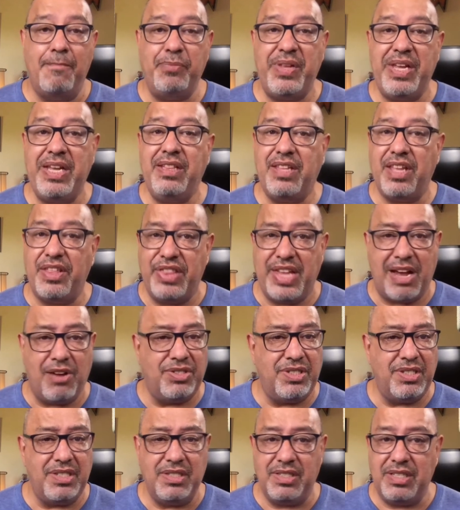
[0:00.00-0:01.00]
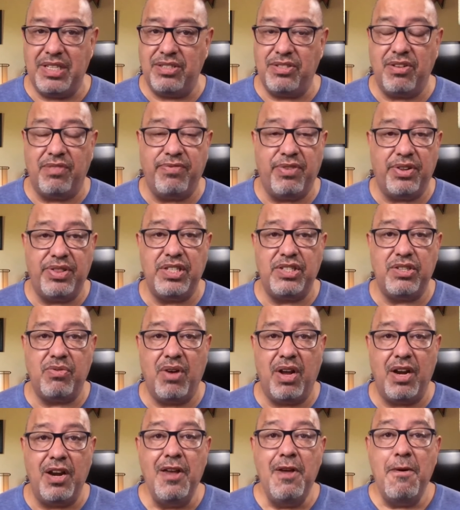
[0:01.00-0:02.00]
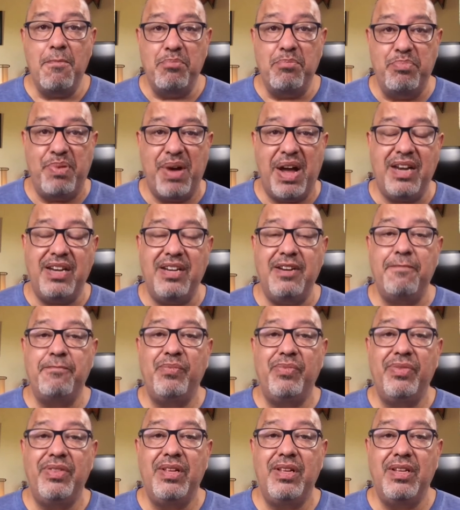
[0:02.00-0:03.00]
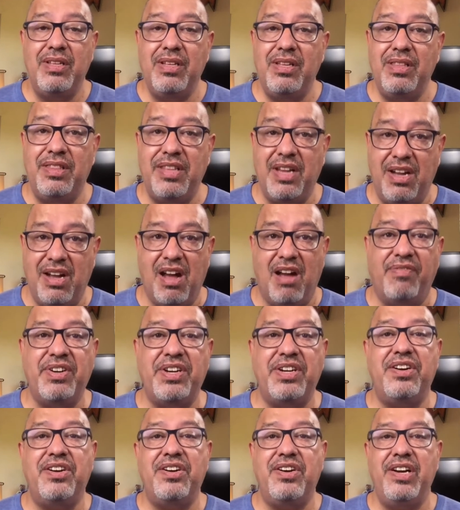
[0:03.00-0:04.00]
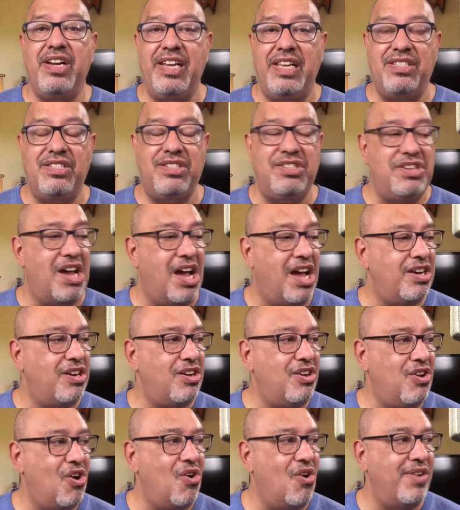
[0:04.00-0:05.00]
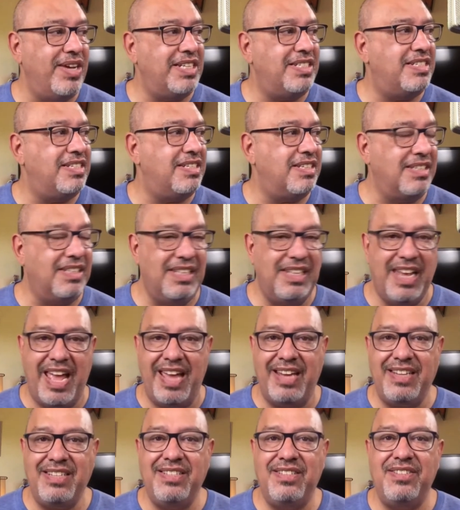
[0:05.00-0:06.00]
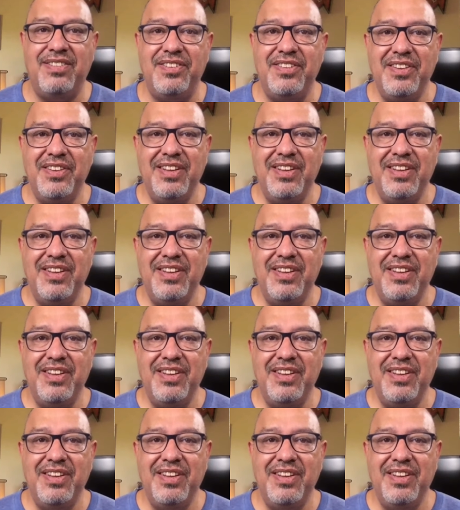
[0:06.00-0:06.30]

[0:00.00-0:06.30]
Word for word: in the thousands and so forth and so on. But the governor is not going to let